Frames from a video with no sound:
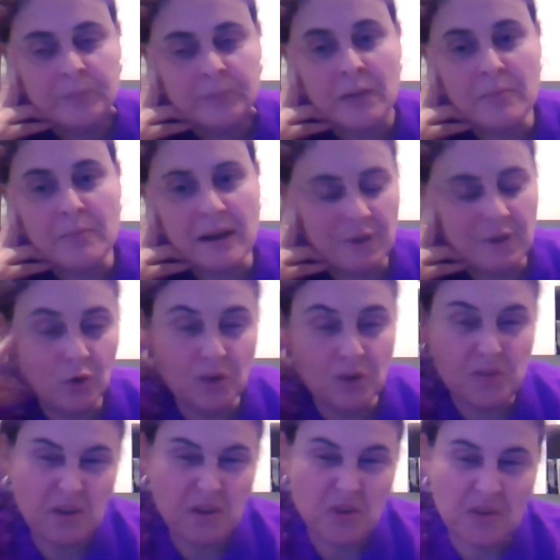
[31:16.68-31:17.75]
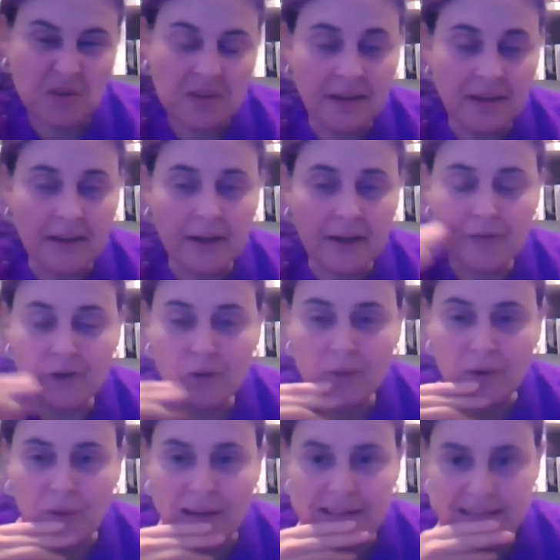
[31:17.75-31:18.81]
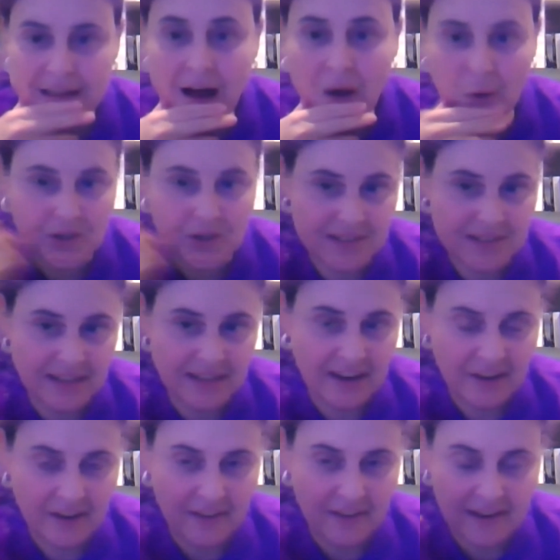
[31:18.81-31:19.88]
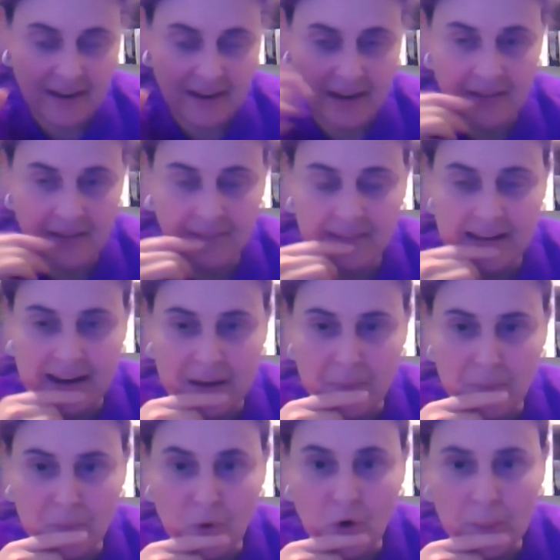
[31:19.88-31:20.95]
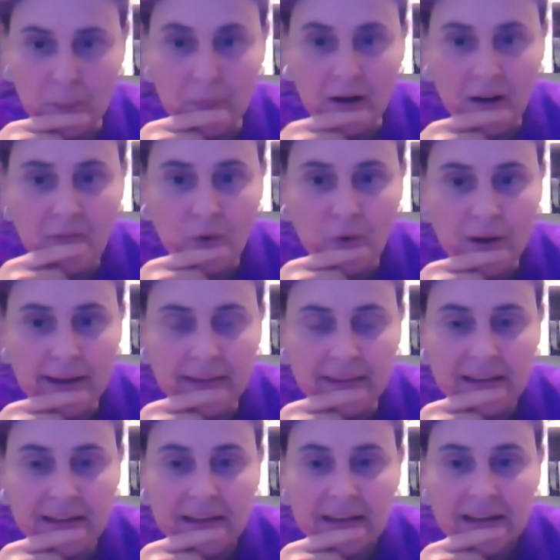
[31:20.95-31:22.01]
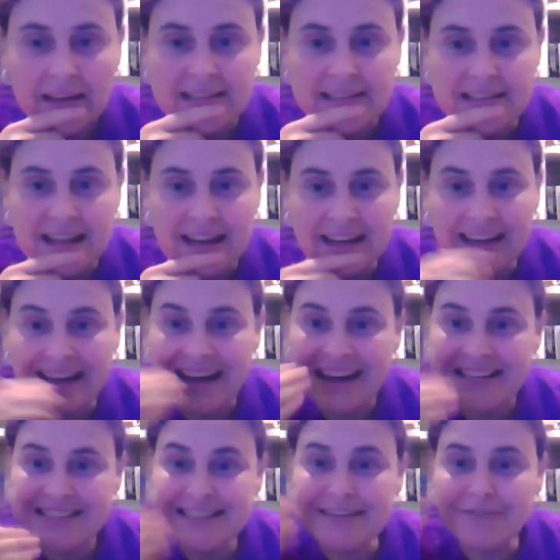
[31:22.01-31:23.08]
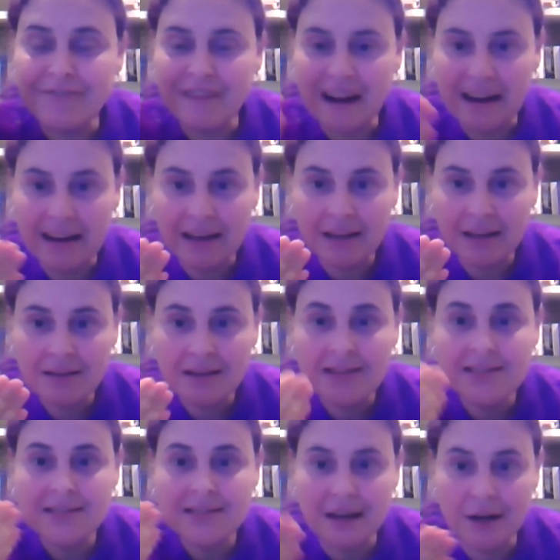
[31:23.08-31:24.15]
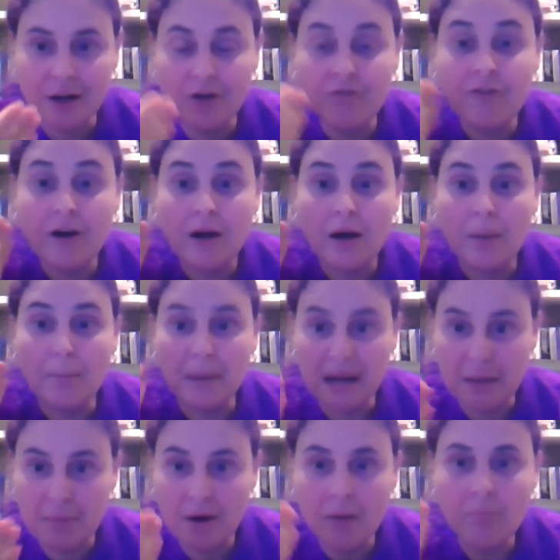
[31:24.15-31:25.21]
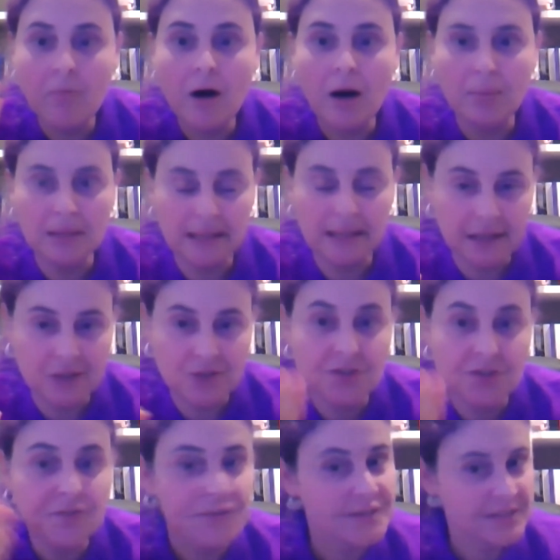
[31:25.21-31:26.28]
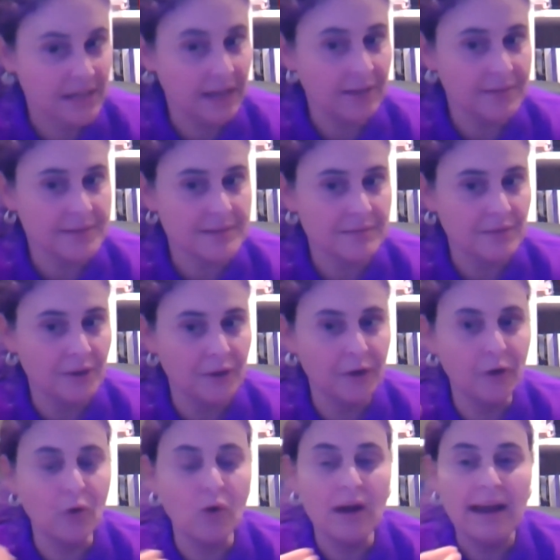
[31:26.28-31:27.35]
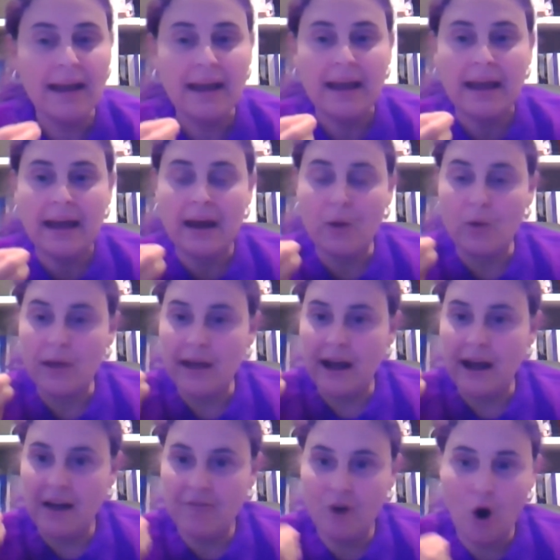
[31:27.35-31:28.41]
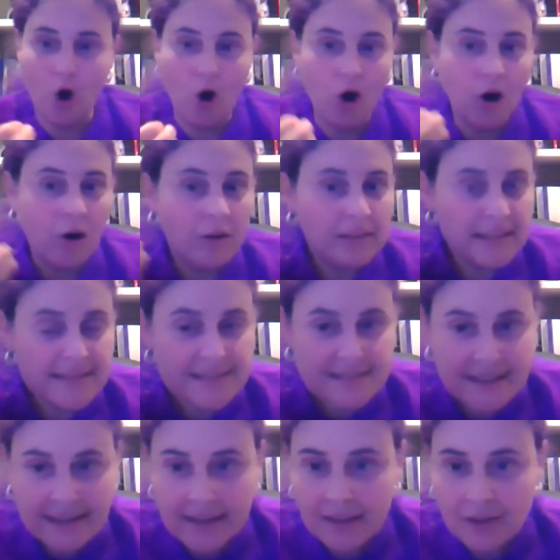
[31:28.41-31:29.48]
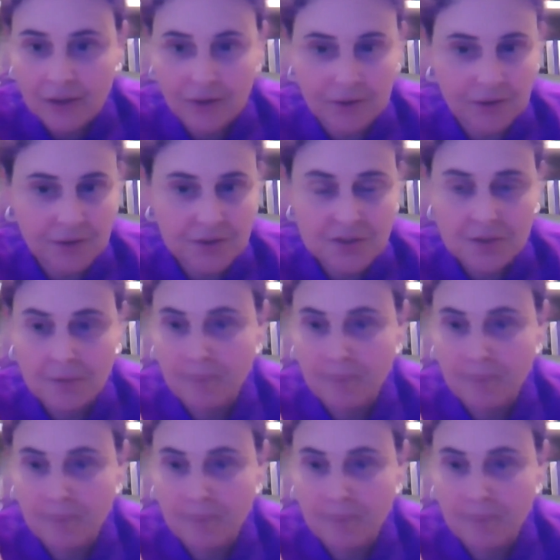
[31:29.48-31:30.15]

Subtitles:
in my view, especially thinking of human rights law, which is the area that I'm more involved with, is that it has defined a set of minimum obligations for states, and we have all these standards